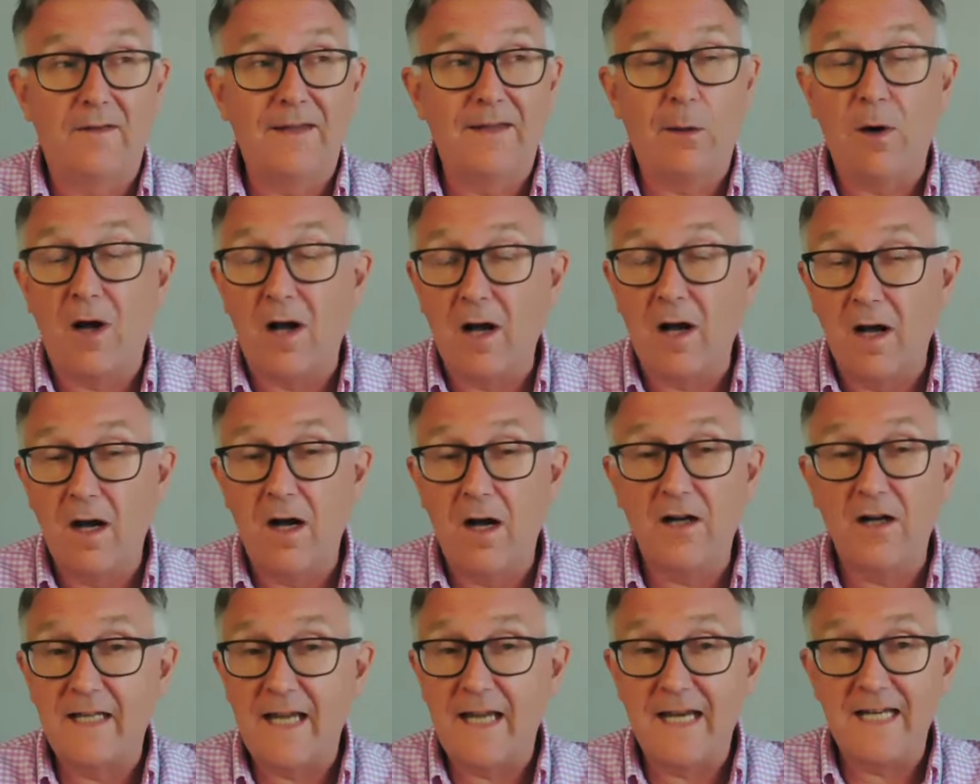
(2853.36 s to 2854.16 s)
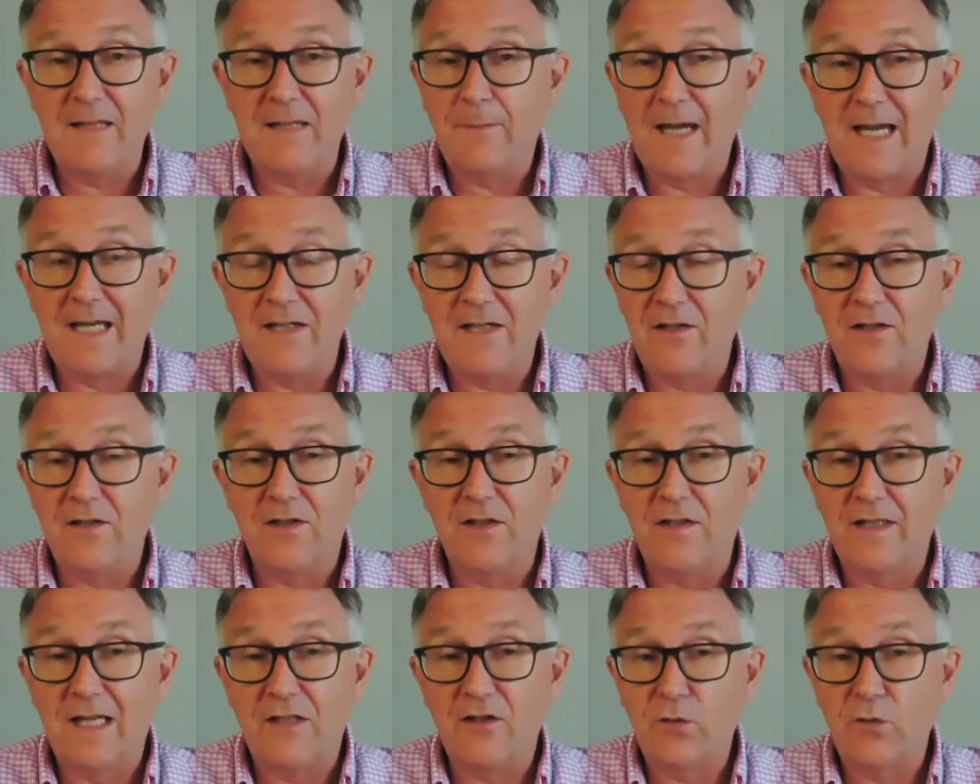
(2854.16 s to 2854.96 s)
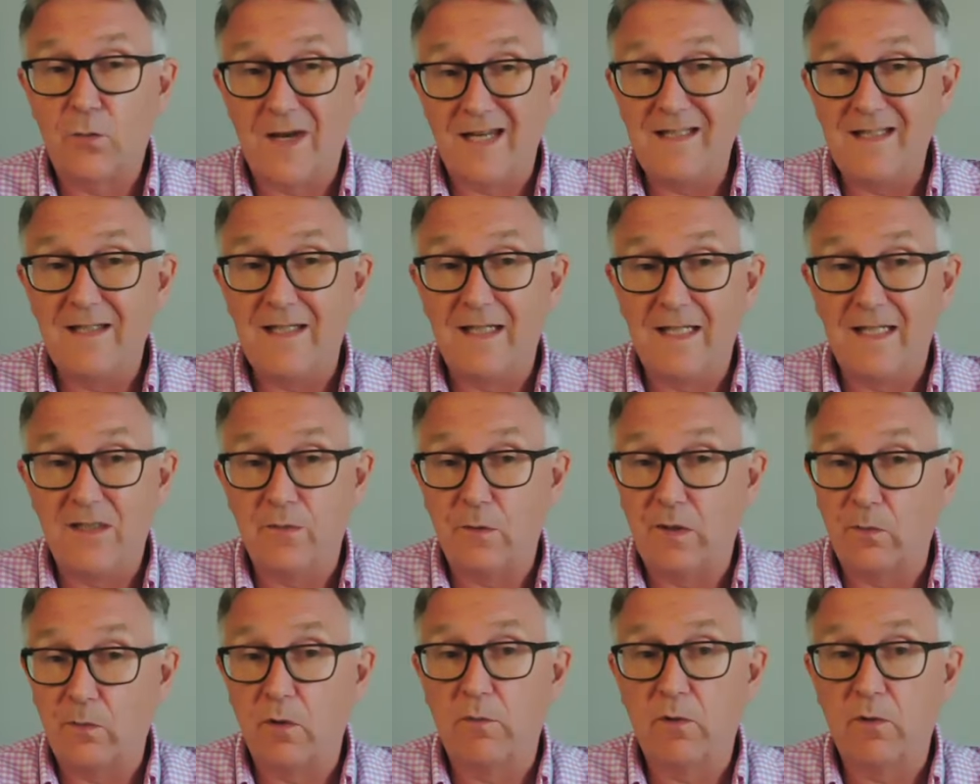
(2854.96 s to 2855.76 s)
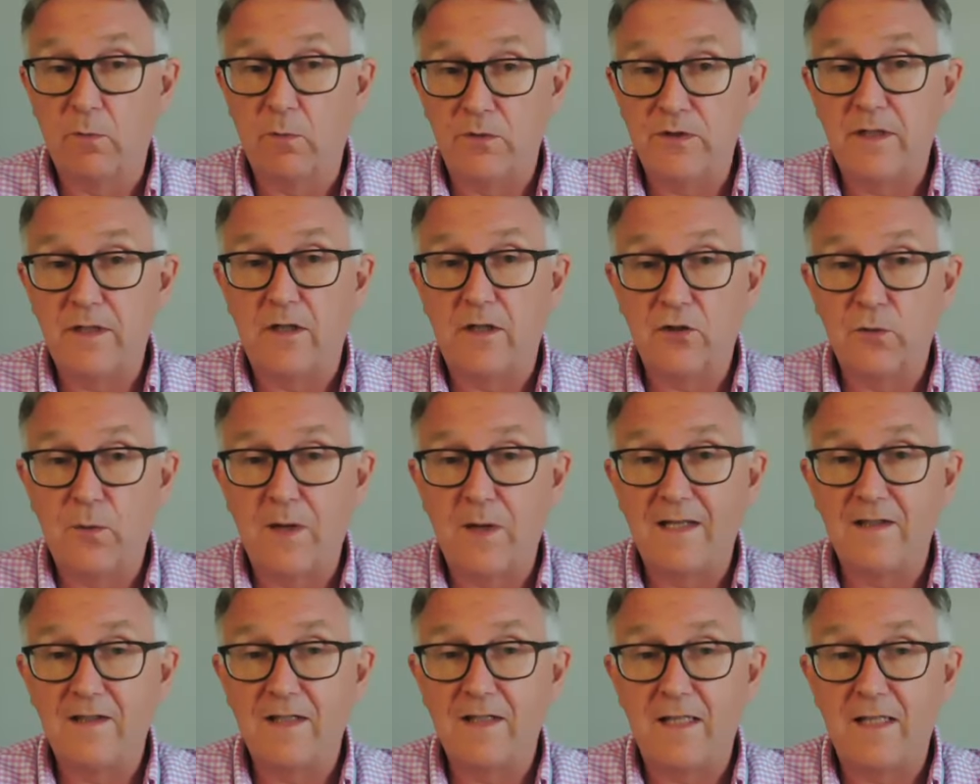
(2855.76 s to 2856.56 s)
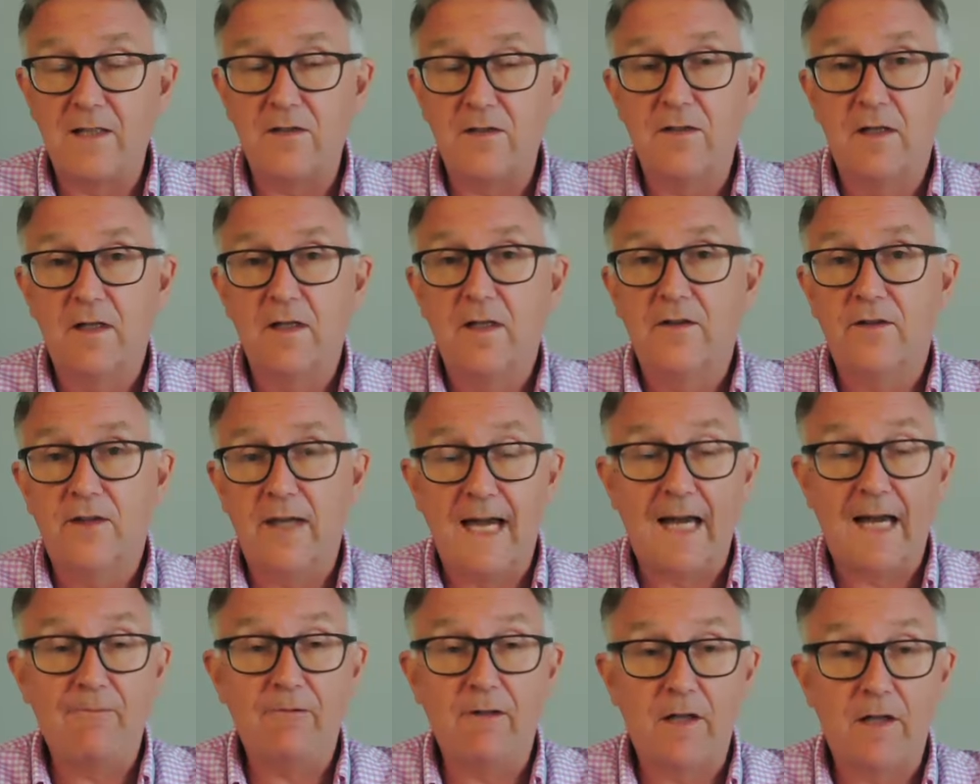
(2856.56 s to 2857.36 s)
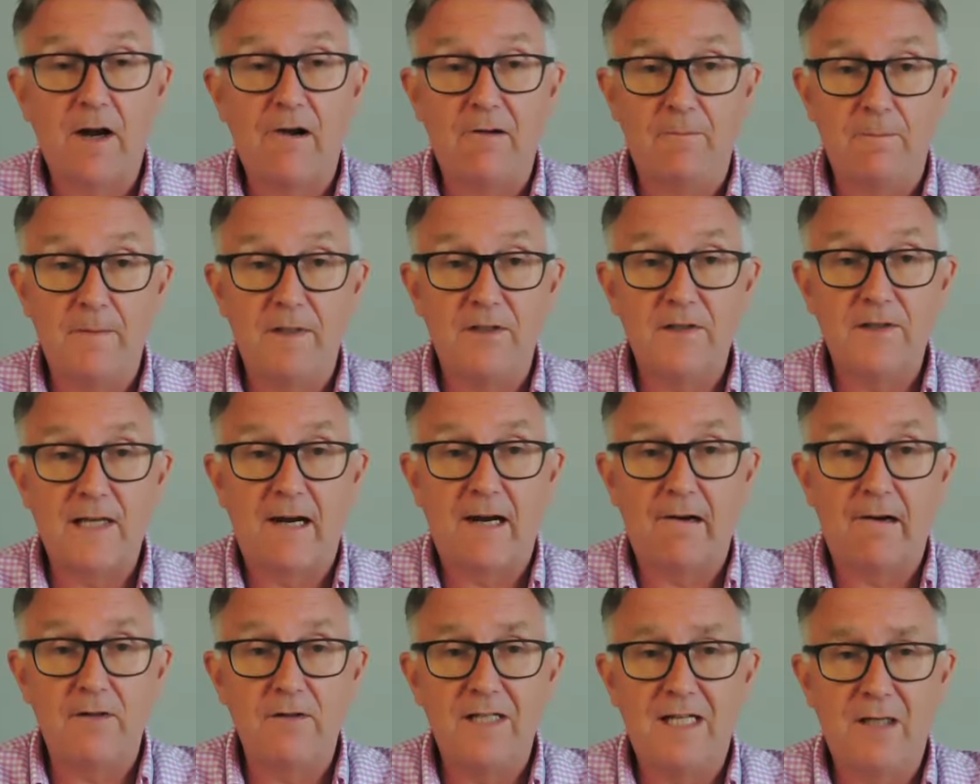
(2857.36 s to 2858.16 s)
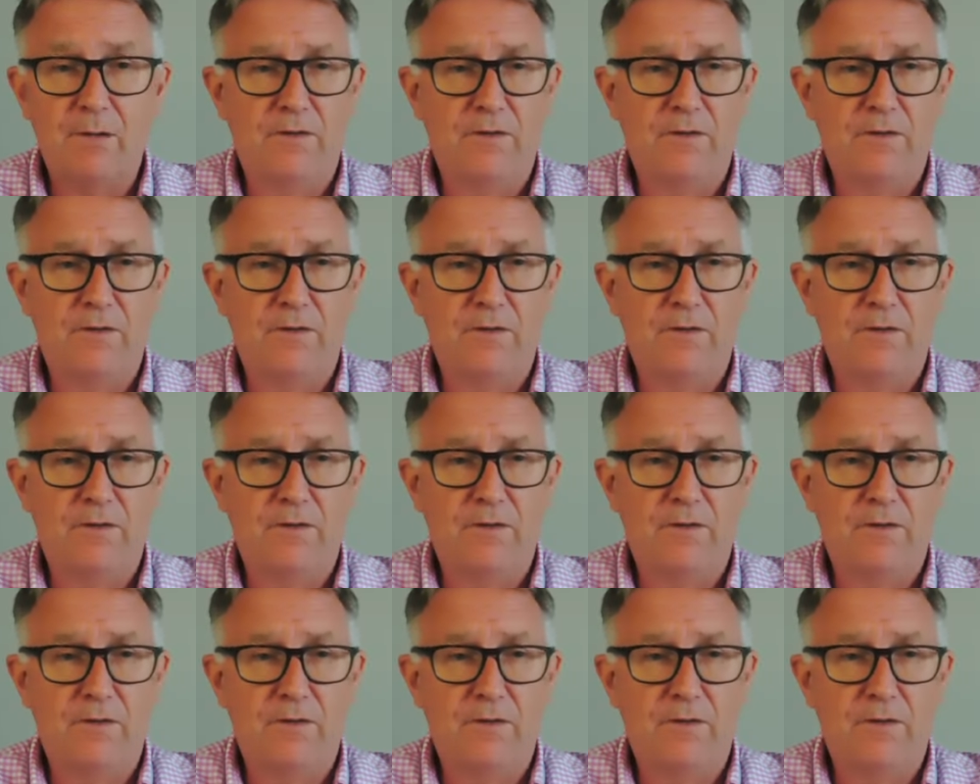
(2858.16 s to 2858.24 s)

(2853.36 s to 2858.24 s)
there were hardly any patients in their 20s, where the woman was in her 20s, that had recurrent miscarriage.